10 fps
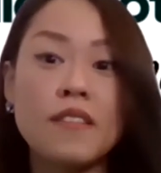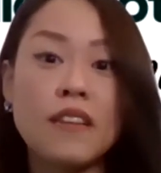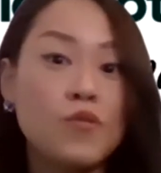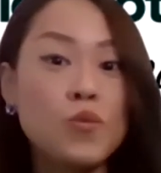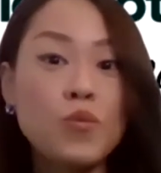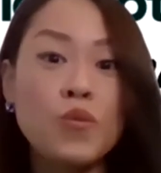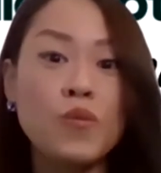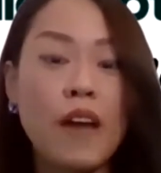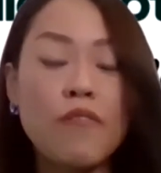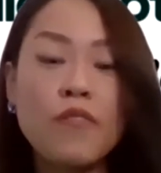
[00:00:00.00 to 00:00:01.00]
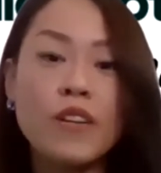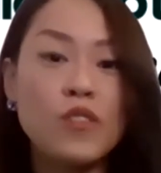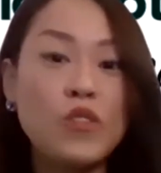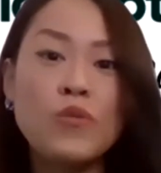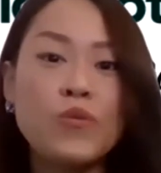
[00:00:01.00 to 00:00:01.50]
in school, everyone
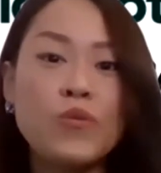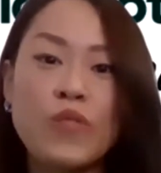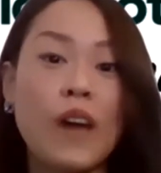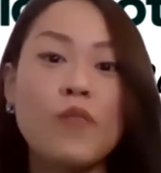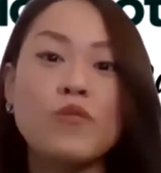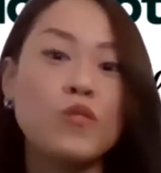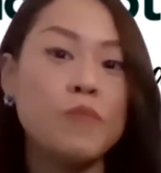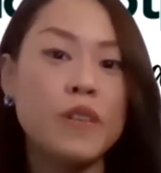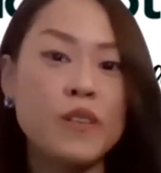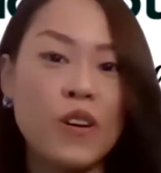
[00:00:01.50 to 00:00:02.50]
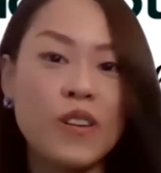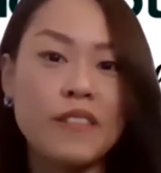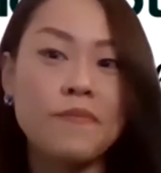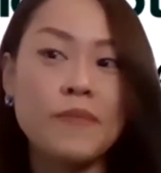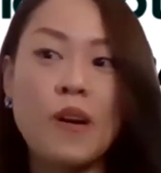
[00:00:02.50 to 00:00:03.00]
knew that I was going to be a
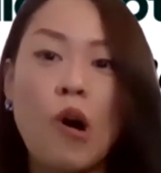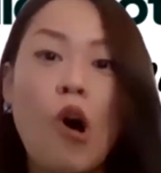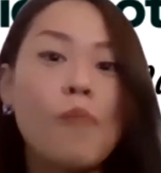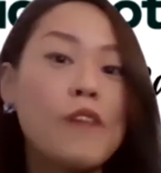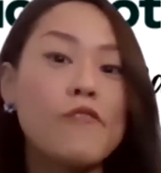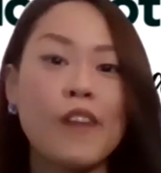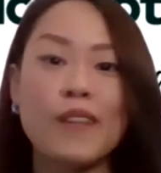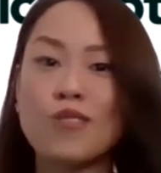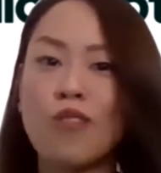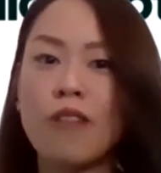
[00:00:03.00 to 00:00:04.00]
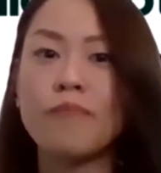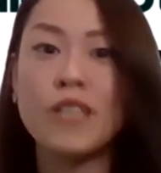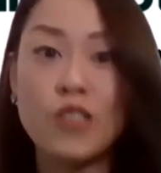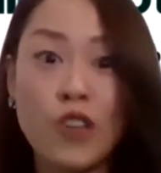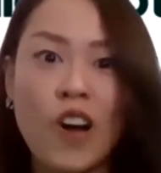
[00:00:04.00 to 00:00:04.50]
doctor. All my friends called
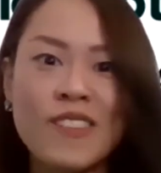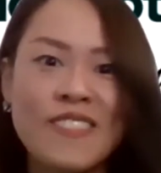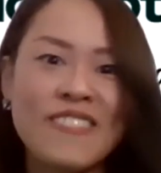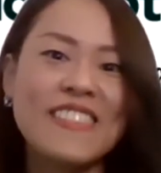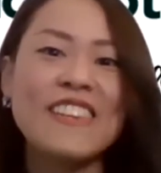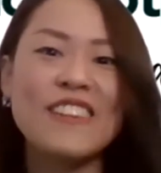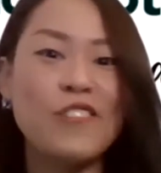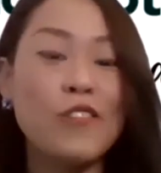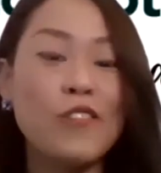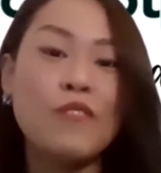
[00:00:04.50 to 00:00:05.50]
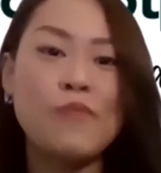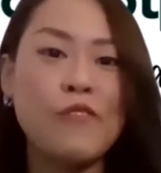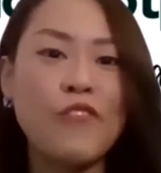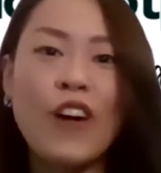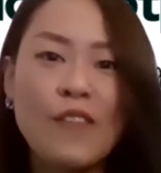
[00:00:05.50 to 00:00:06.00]
me Doc, you know, even
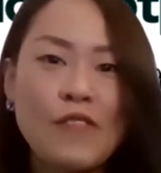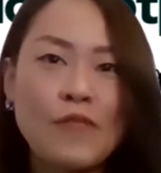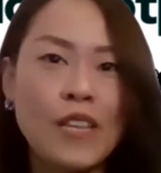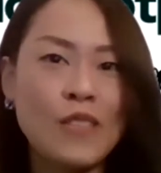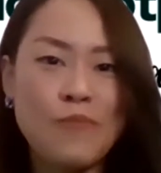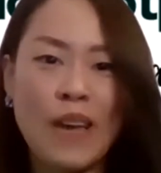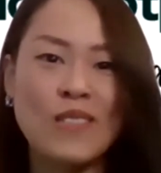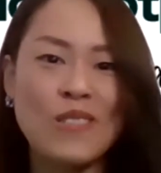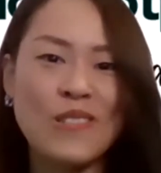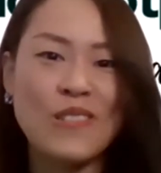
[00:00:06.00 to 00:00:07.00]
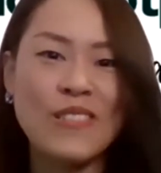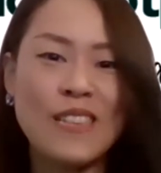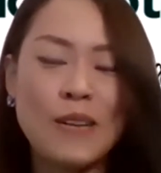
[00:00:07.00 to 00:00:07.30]
before I went to med school.